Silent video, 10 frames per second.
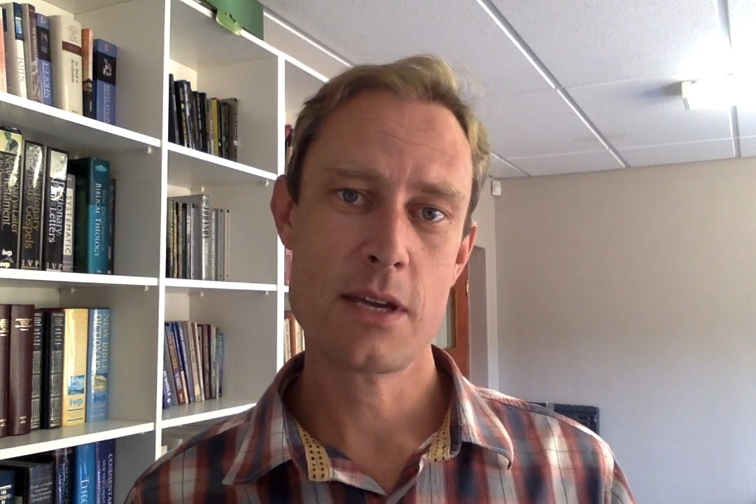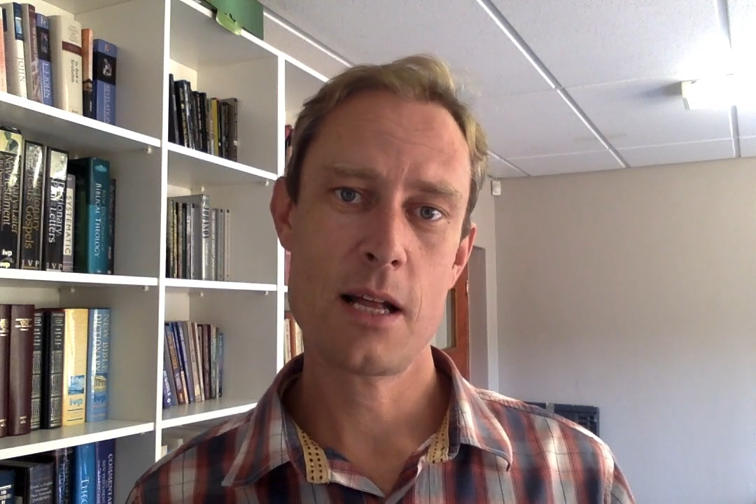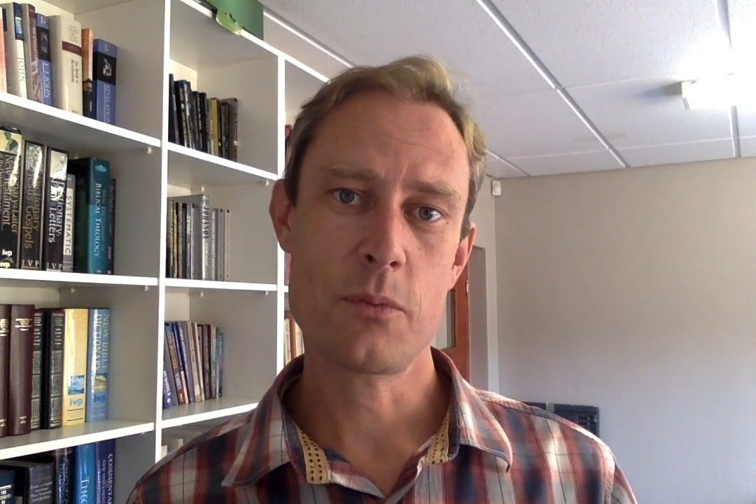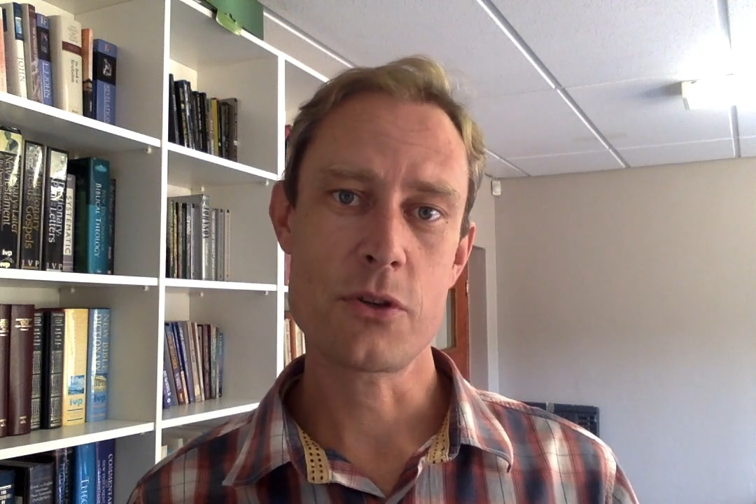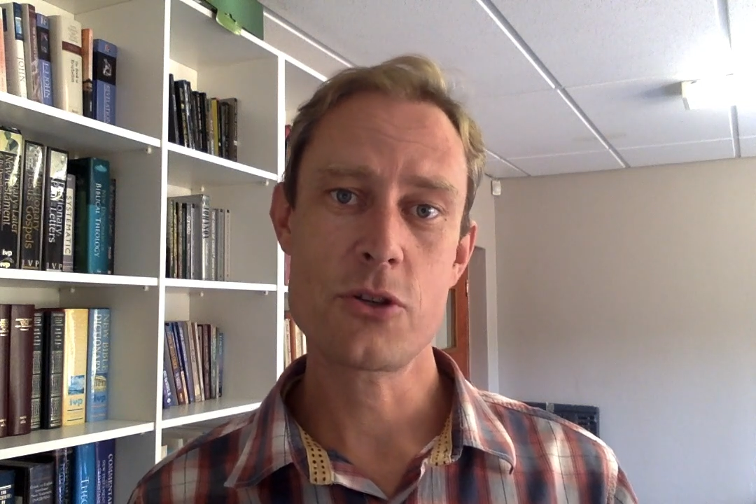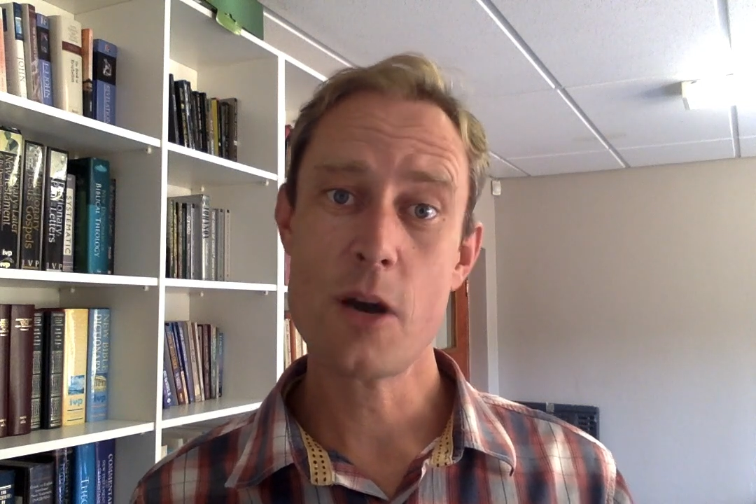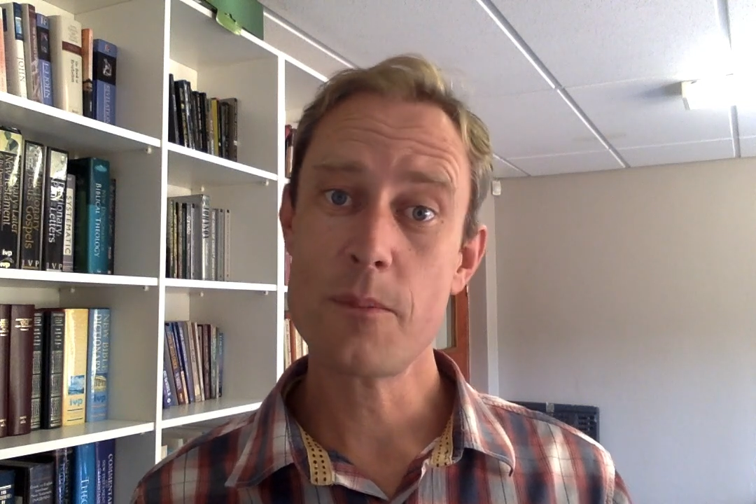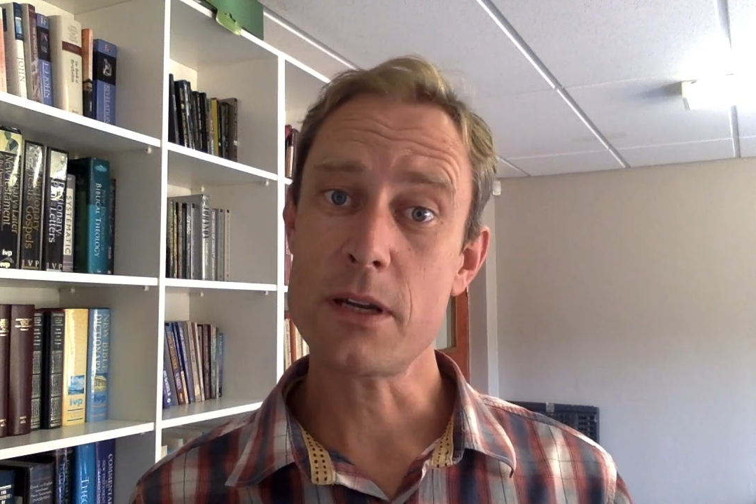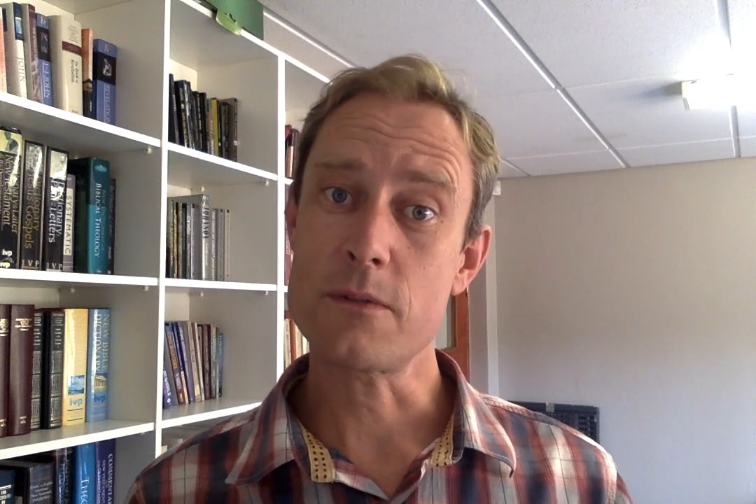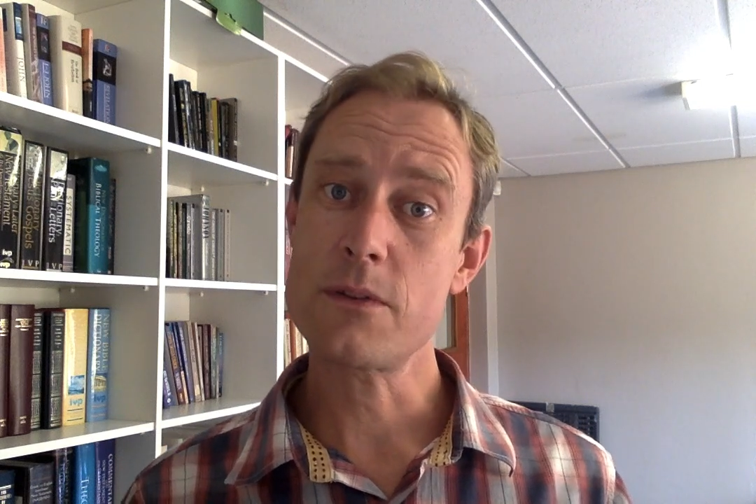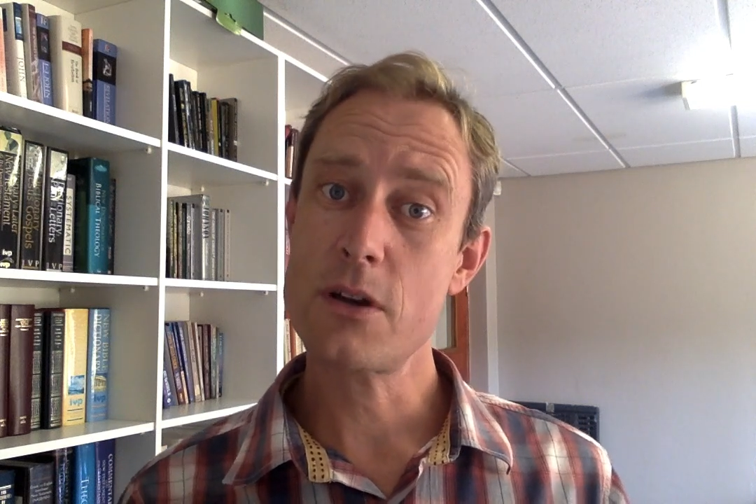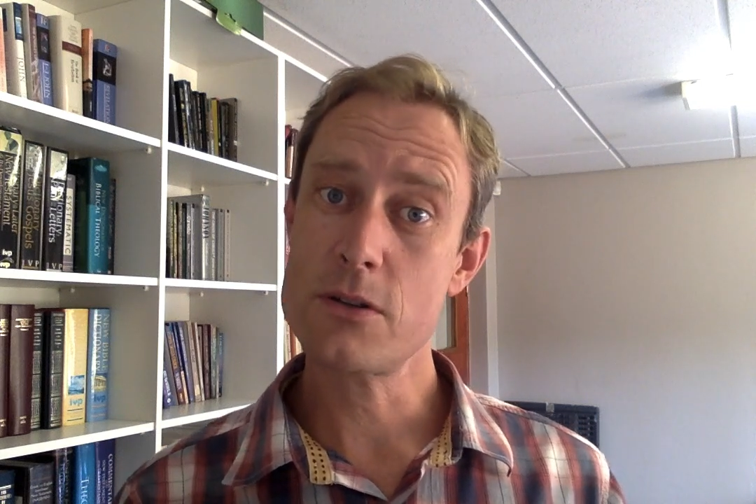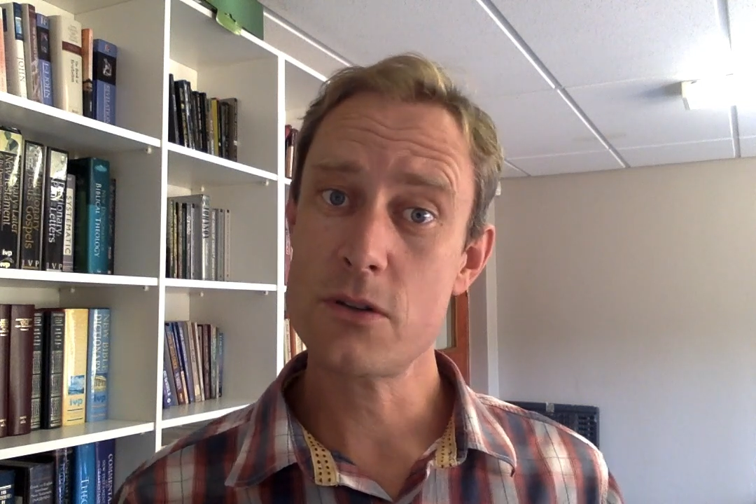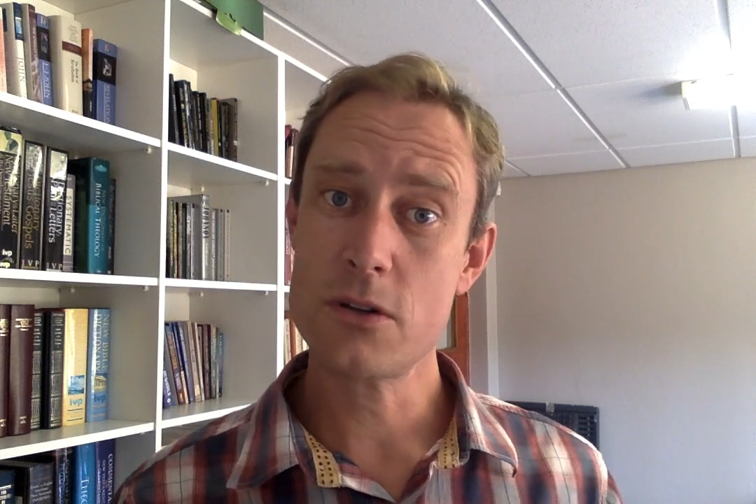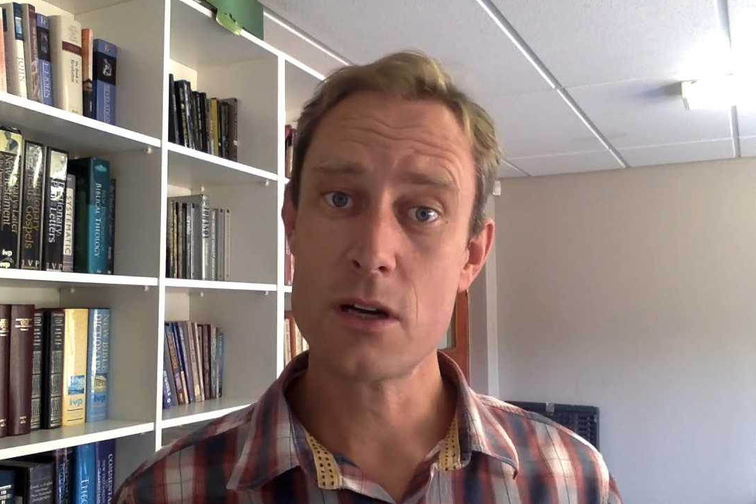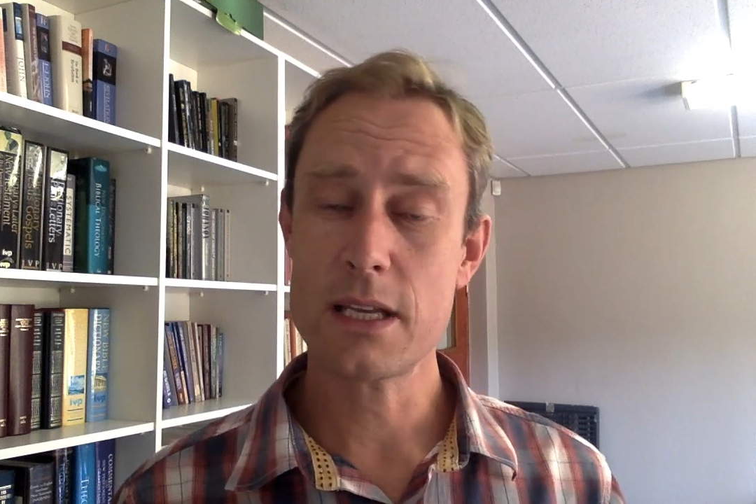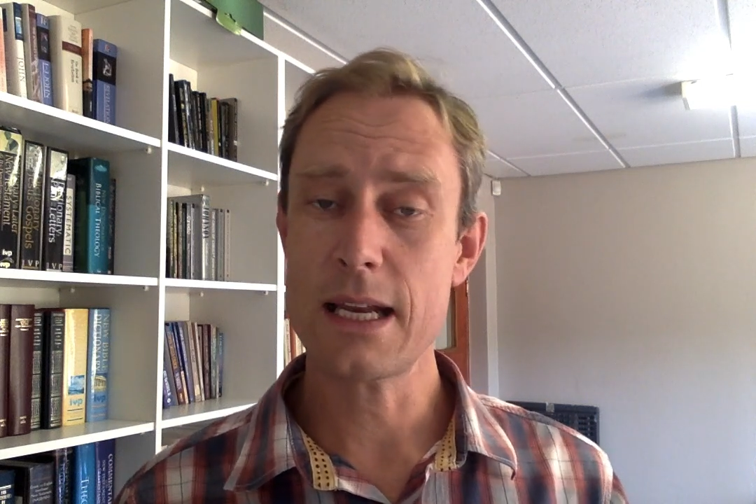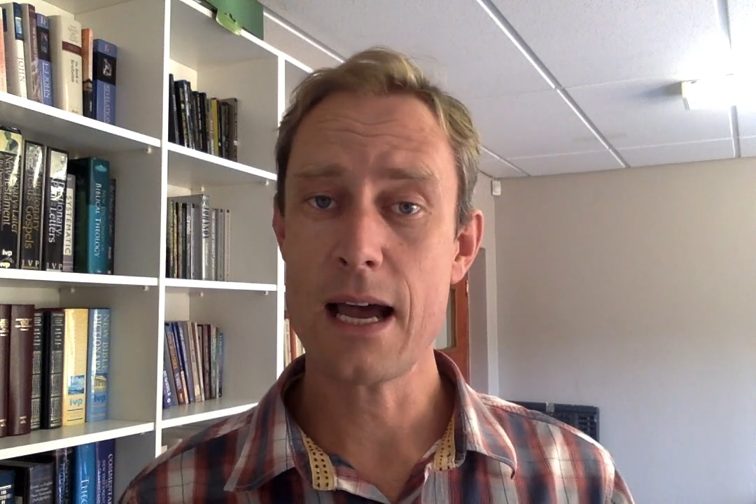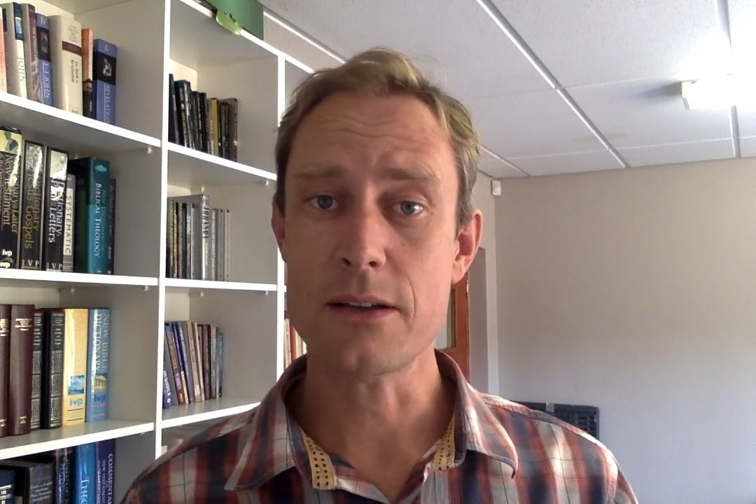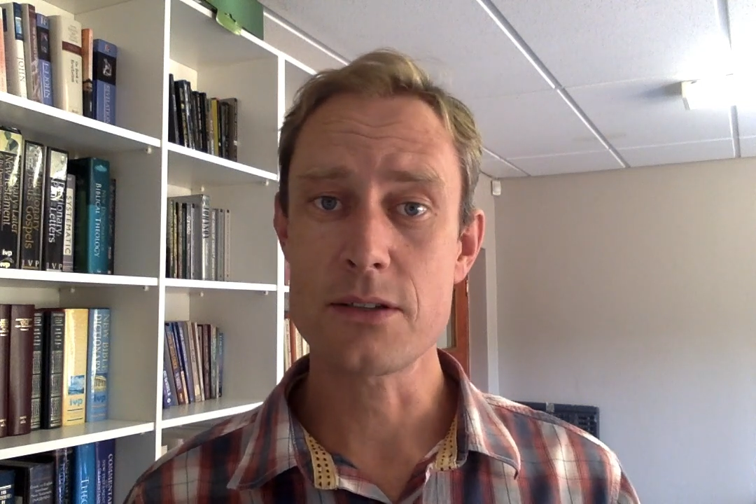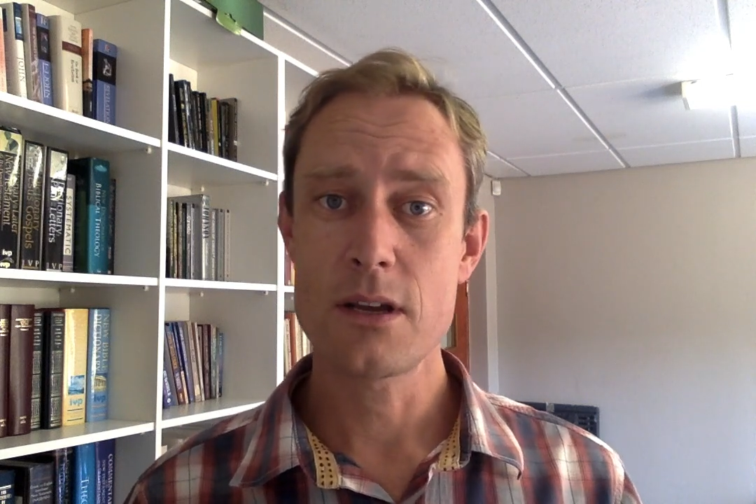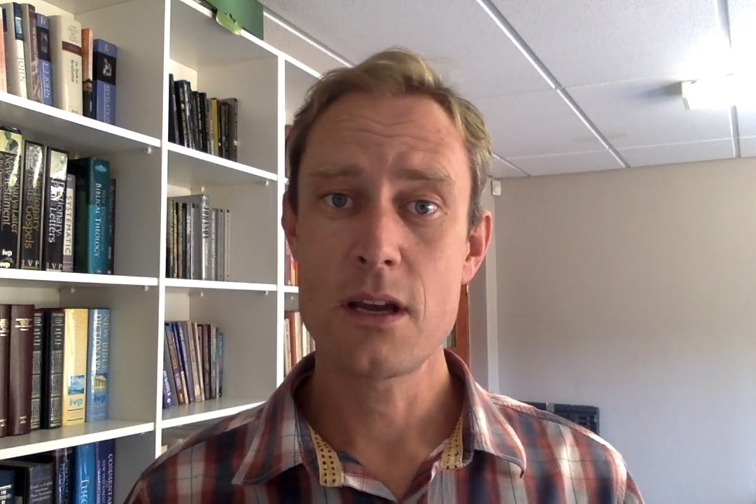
to help with shopping for those who can't get out,